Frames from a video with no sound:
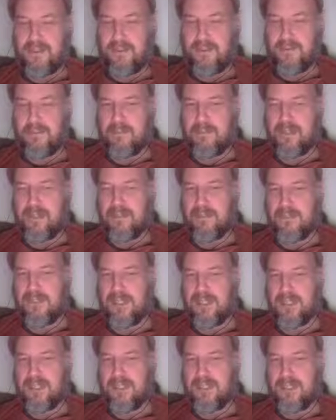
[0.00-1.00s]
models
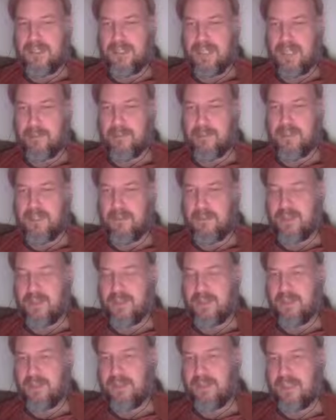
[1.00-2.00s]
like the Hebbian
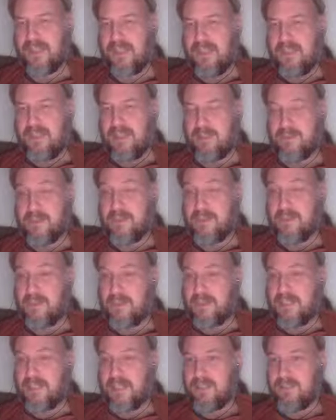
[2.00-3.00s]
model of a
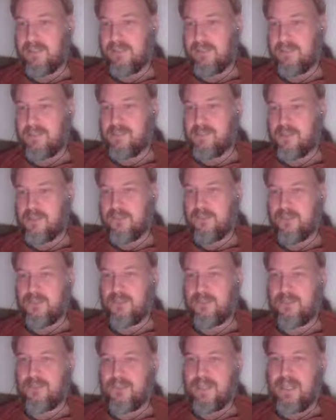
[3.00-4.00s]
neural net, which is
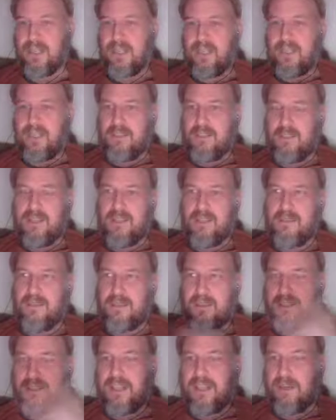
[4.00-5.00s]
just you have
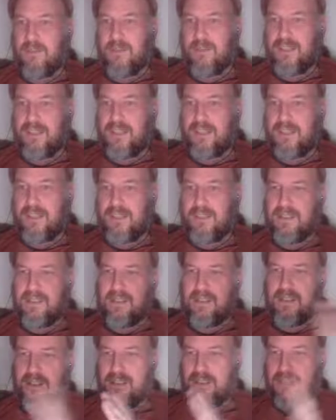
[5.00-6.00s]
a network
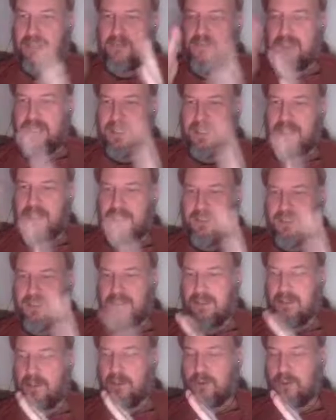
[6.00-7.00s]
of
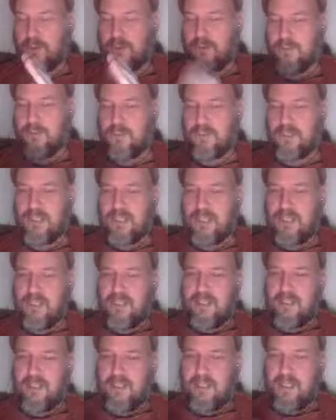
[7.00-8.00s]
connected nodes,
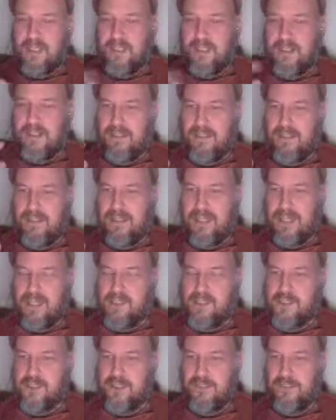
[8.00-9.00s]
and the
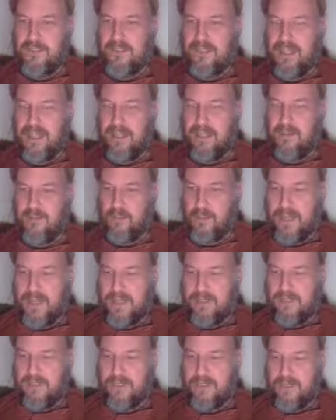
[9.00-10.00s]
edges have
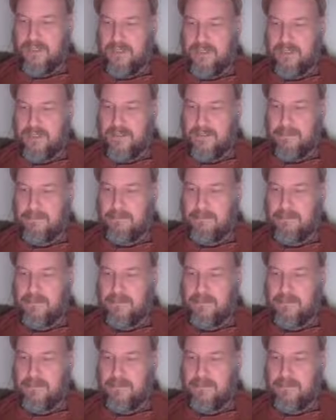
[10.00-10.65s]
weights on them.